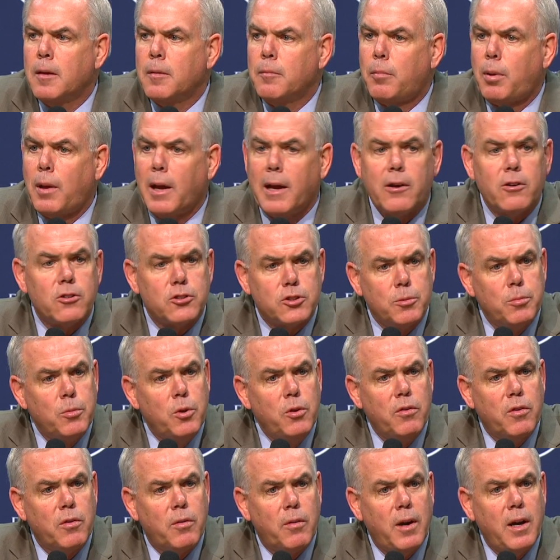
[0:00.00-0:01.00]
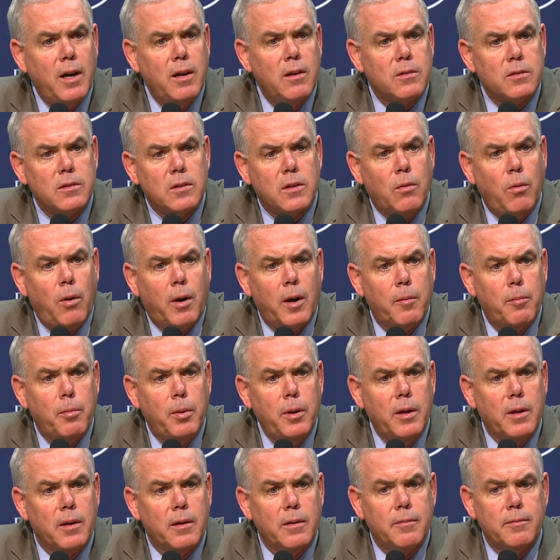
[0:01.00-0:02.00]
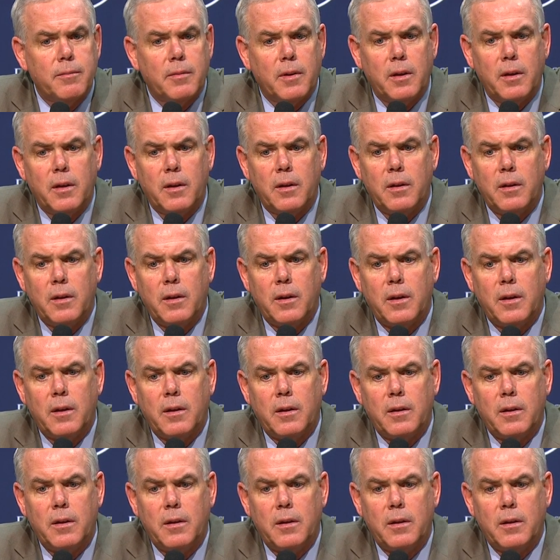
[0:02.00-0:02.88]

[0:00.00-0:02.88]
players are moving around quite a bit in uh,